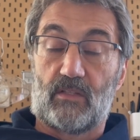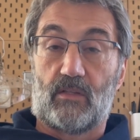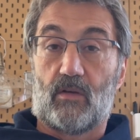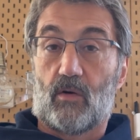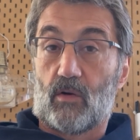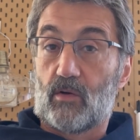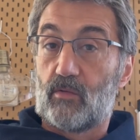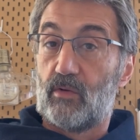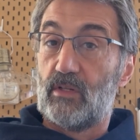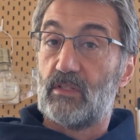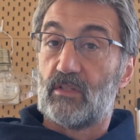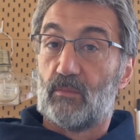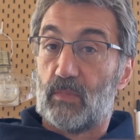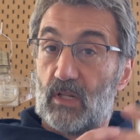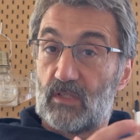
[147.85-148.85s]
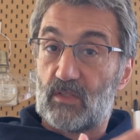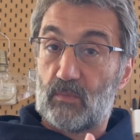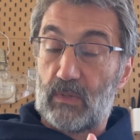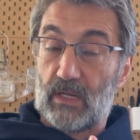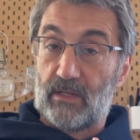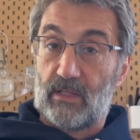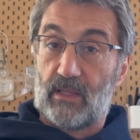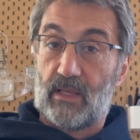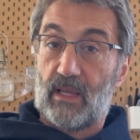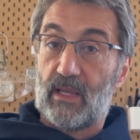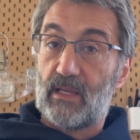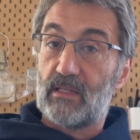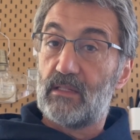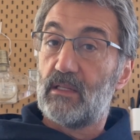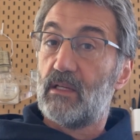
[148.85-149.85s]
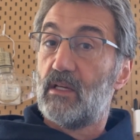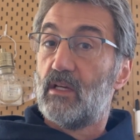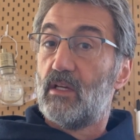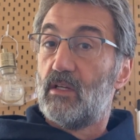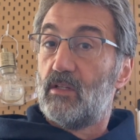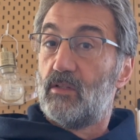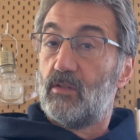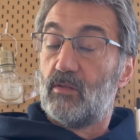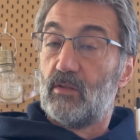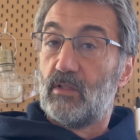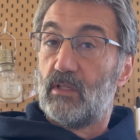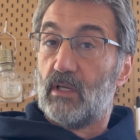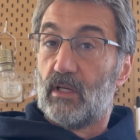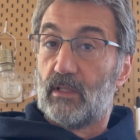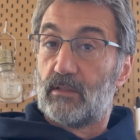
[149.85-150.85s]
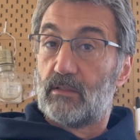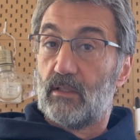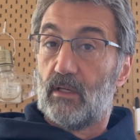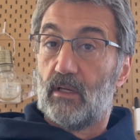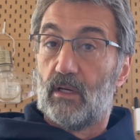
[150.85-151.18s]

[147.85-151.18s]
So the arteries, the blood supply to the hand. You can get